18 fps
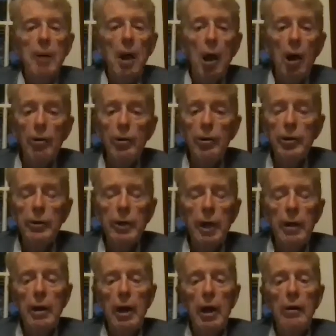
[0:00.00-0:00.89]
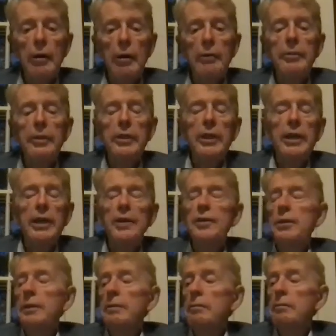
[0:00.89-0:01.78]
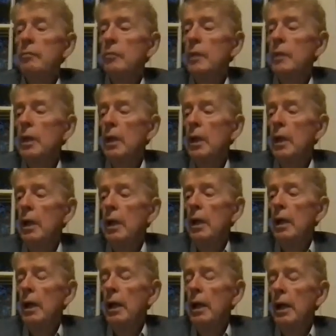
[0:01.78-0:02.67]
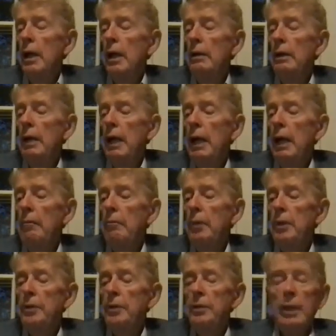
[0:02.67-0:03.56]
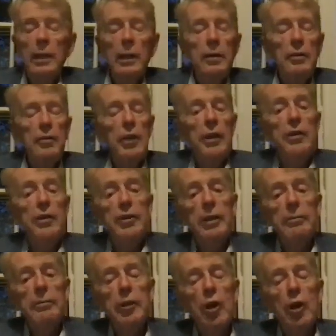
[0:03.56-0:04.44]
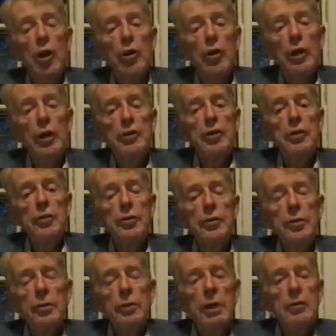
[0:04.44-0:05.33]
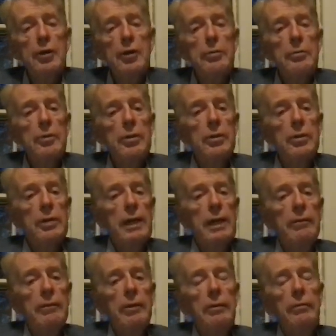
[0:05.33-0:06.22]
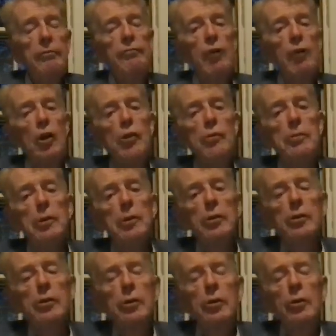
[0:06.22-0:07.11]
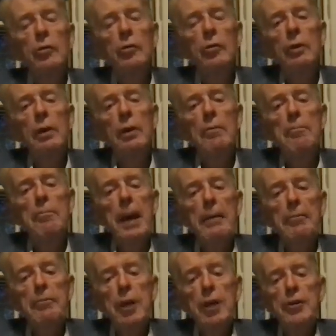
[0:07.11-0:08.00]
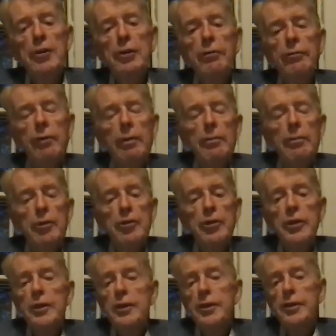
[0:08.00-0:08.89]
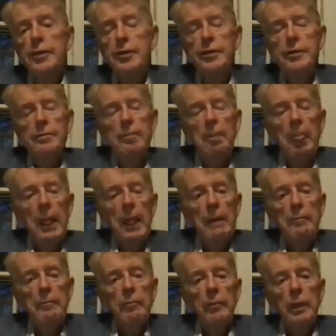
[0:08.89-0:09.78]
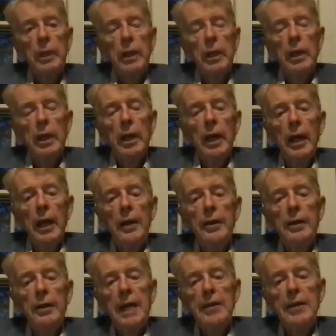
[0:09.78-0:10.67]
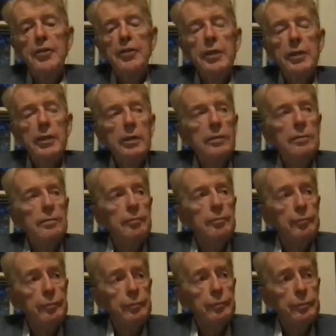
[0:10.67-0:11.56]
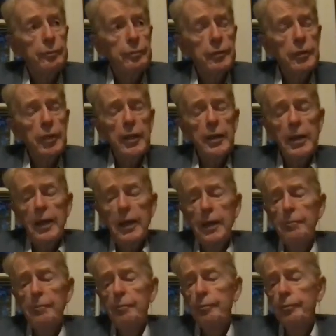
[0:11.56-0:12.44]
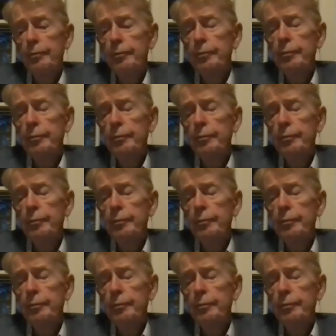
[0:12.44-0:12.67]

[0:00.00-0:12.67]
of power that our government has. But the Chinese government is also at some level vulnerable to back pressure from their citizens. And last year, China had